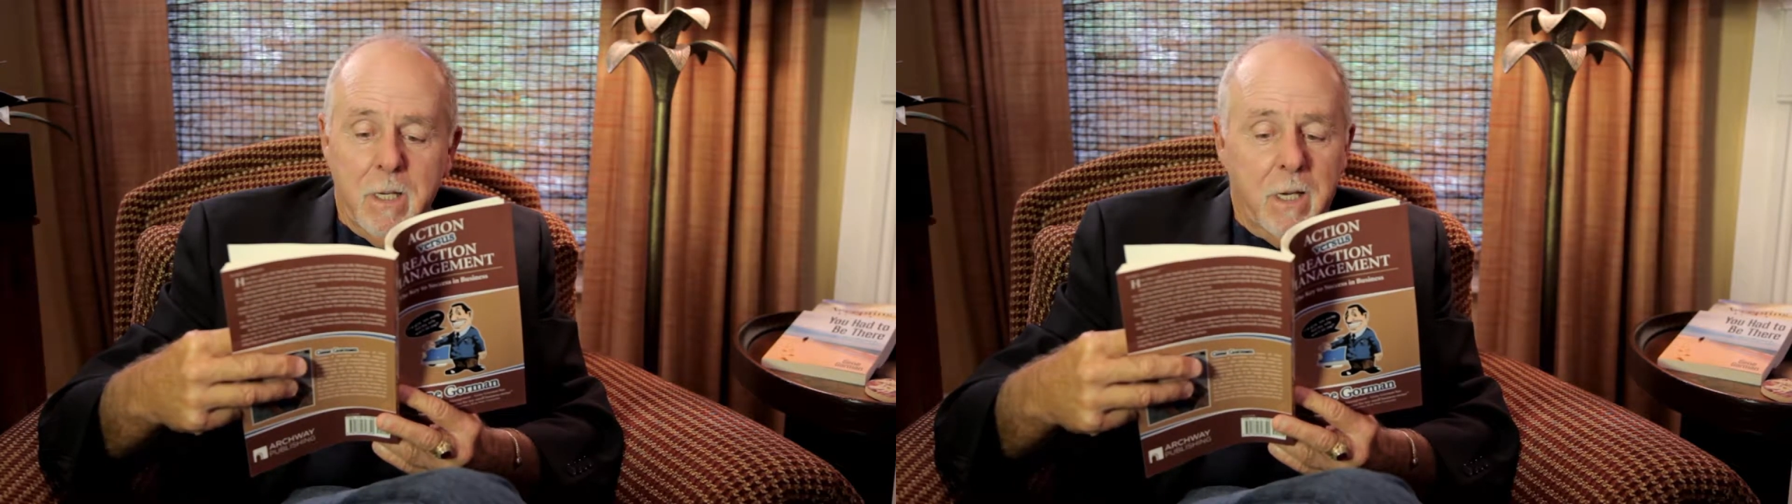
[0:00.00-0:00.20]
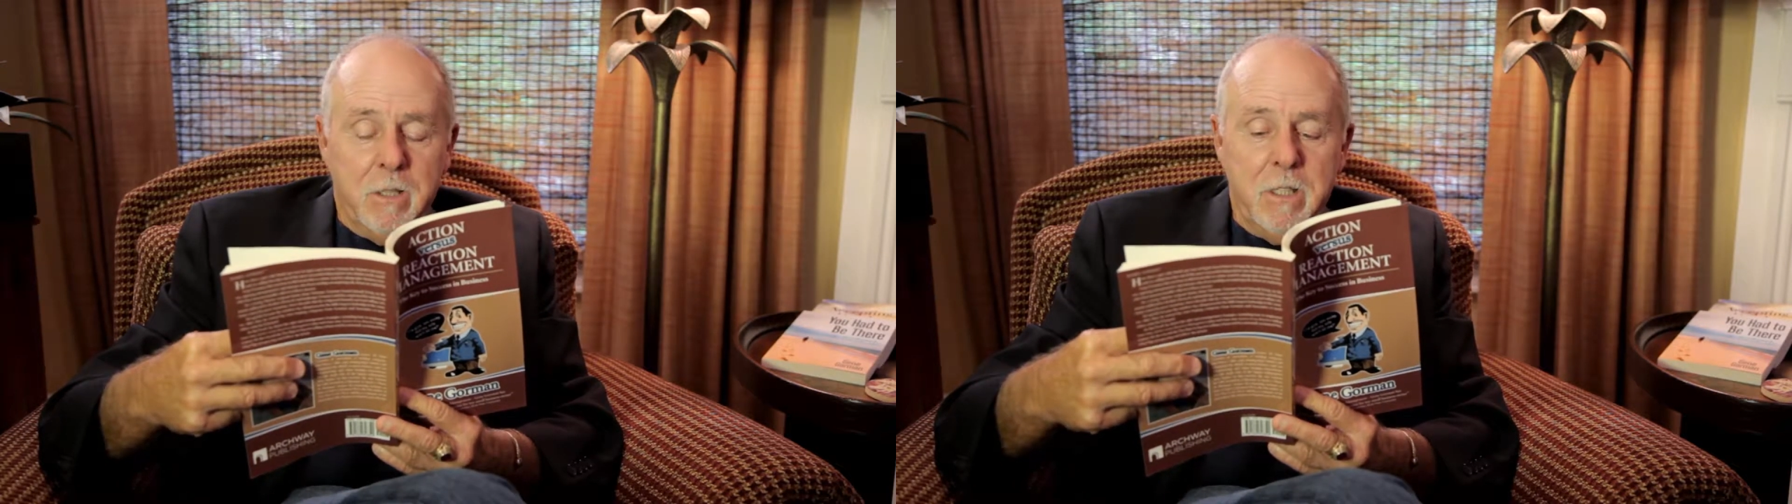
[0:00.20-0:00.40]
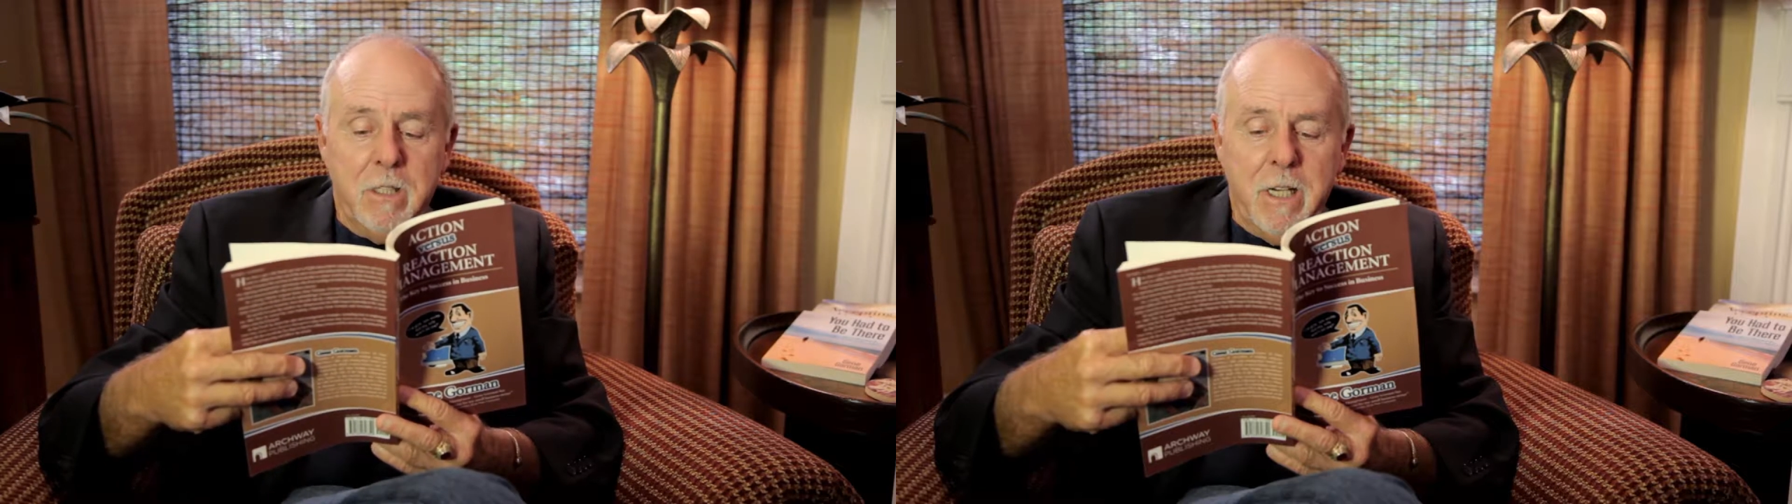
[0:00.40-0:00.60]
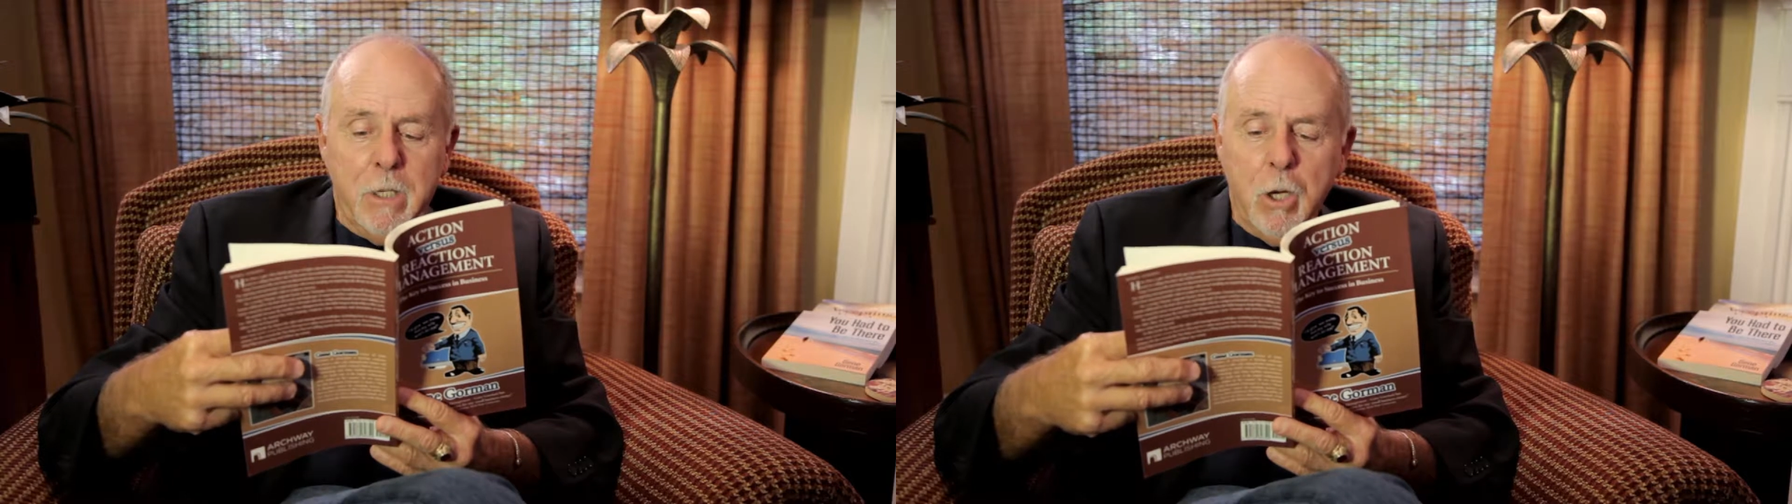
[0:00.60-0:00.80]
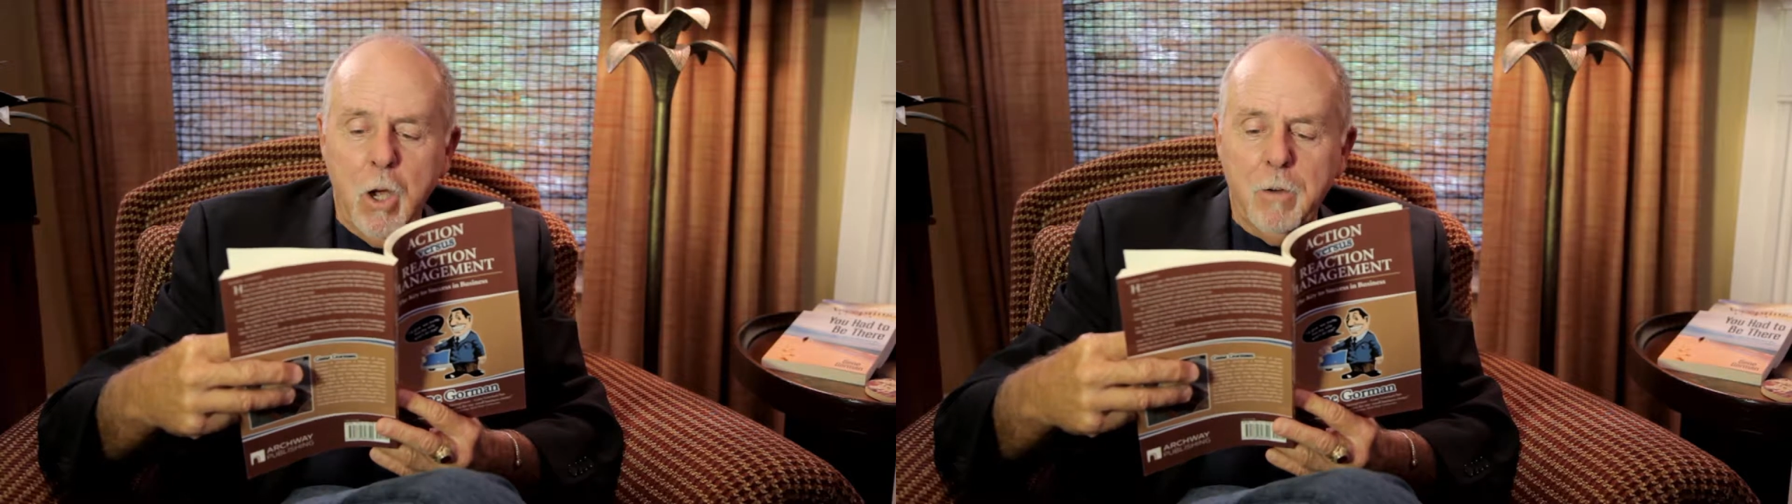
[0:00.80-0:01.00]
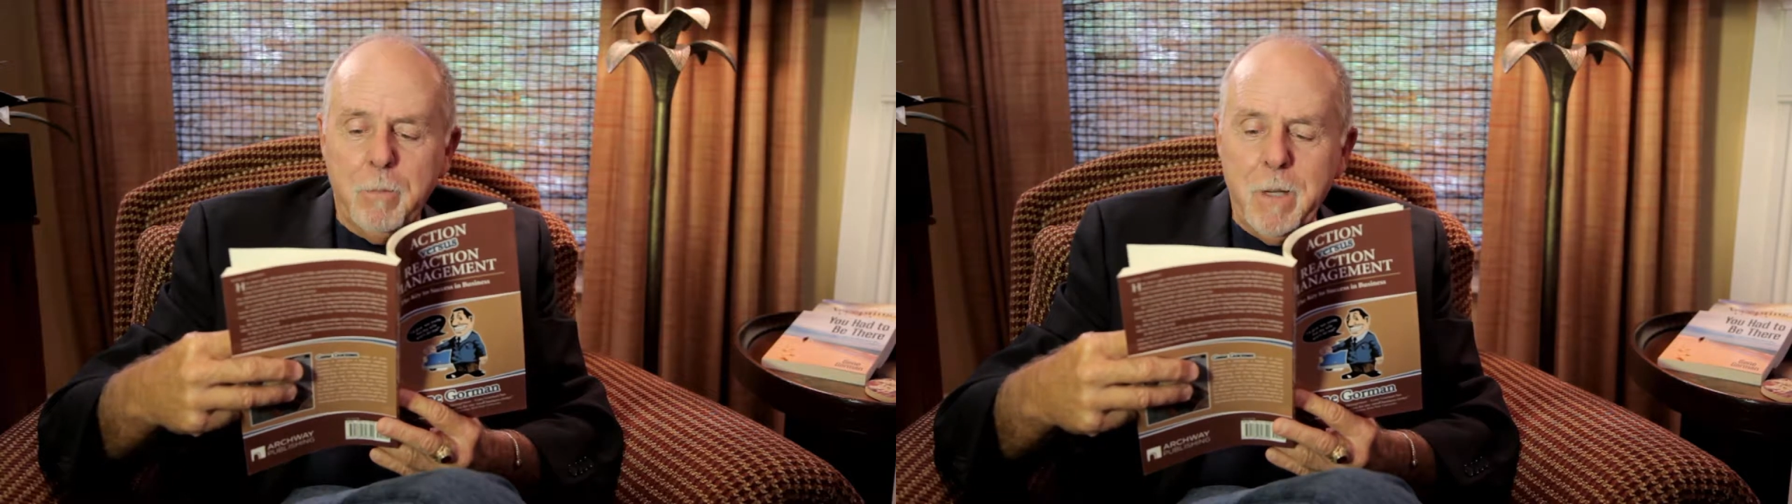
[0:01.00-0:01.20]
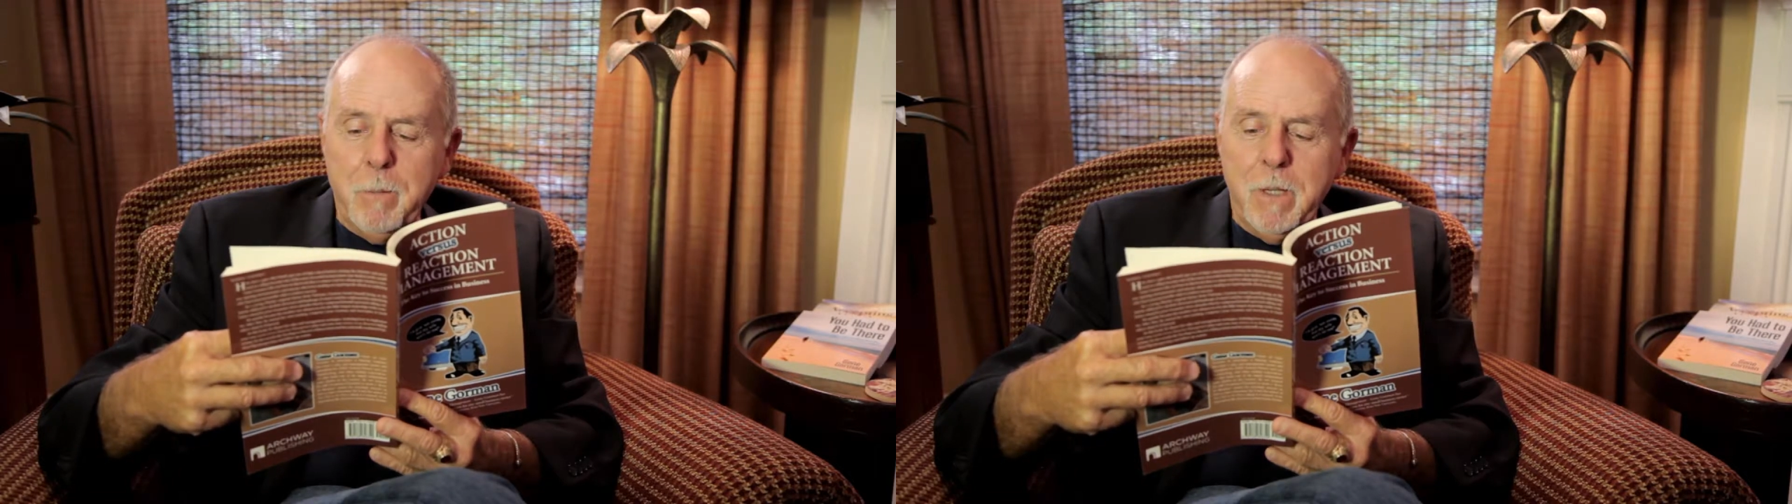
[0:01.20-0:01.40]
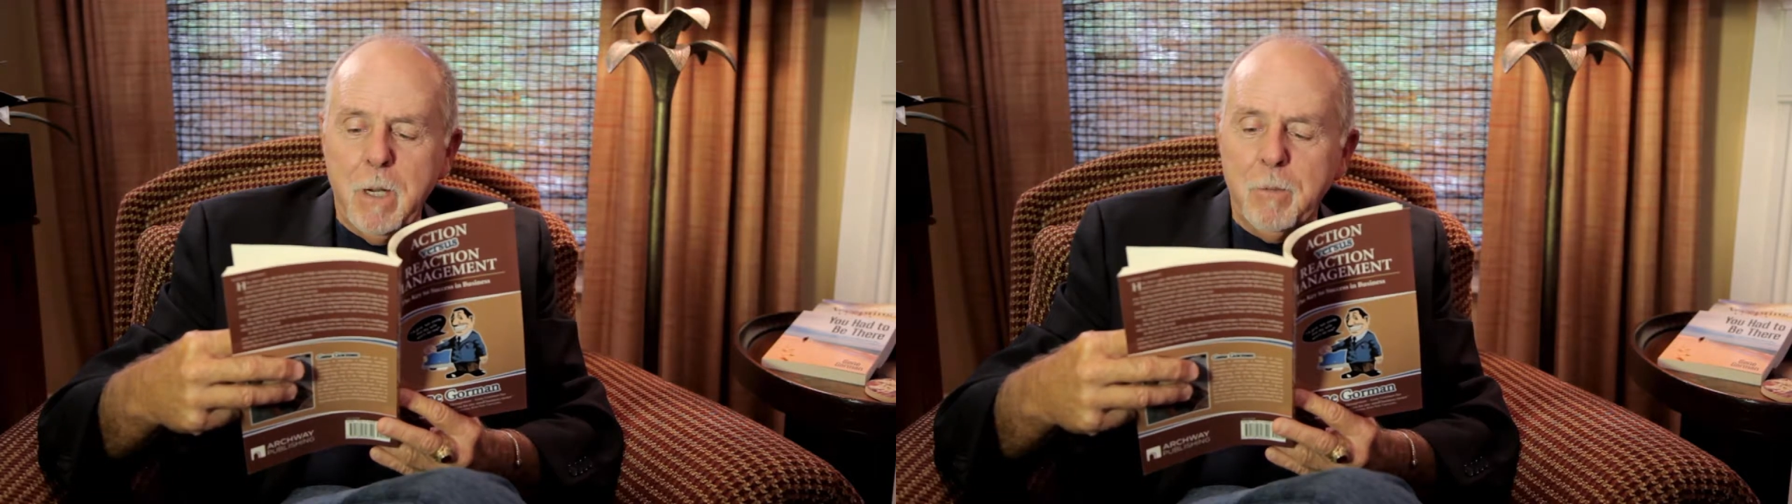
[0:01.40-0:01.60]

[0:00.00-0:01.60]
It didn't take long for me to become